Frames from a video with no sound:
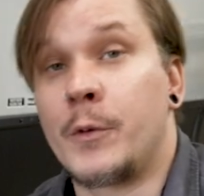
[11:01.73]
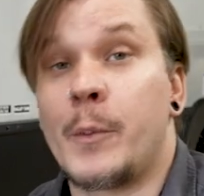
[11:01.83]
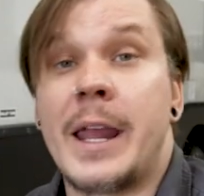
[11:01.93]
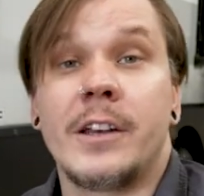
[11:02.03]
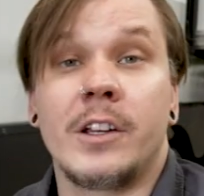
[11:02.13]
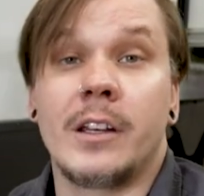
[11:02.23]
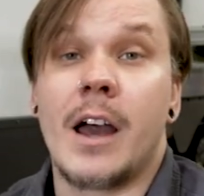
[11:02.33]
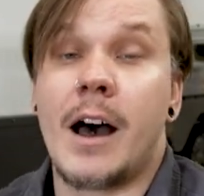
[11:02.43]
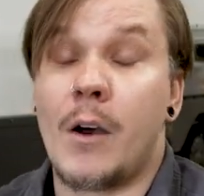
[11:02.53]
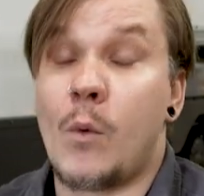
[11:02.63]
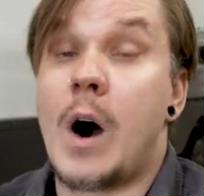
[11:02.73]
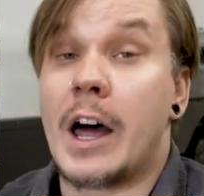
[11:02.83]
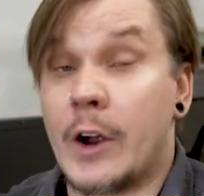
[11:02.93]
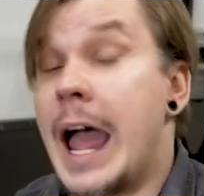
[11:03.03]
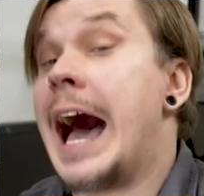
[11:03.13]
the remaining
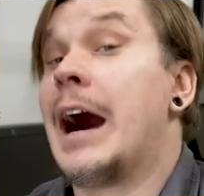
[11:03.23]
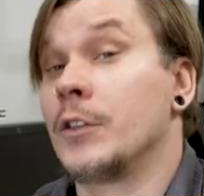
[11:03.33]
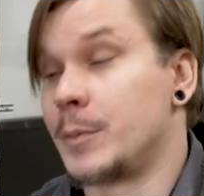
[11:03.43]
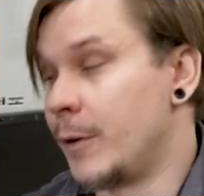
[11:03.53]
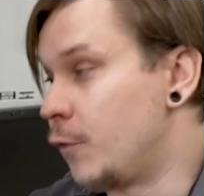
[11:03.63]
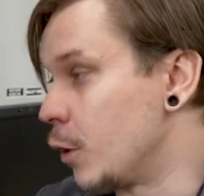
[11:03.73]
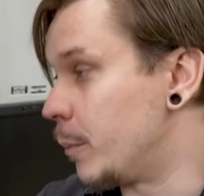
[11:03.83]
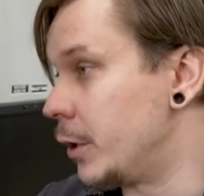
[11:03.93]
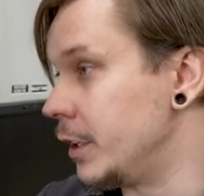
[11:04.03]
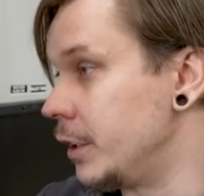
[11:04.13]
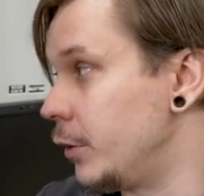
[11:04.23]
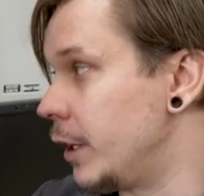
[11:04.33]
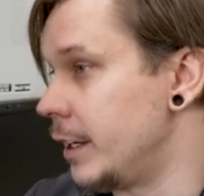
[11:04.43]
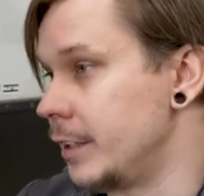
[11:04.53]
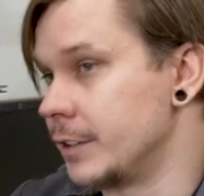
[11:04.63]
water out before putting the
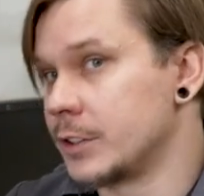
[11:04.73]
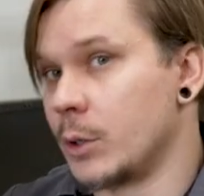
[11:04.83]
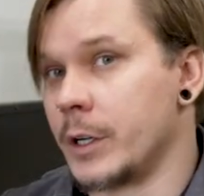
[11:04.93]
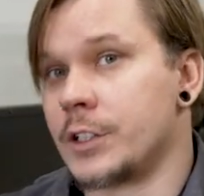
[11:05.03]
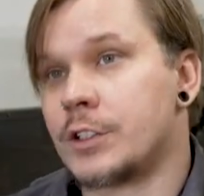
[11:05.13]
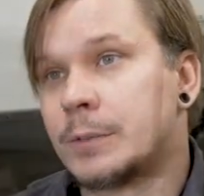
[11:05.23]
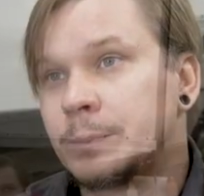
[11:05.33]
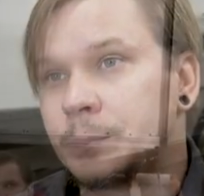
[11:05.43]
unit into storage.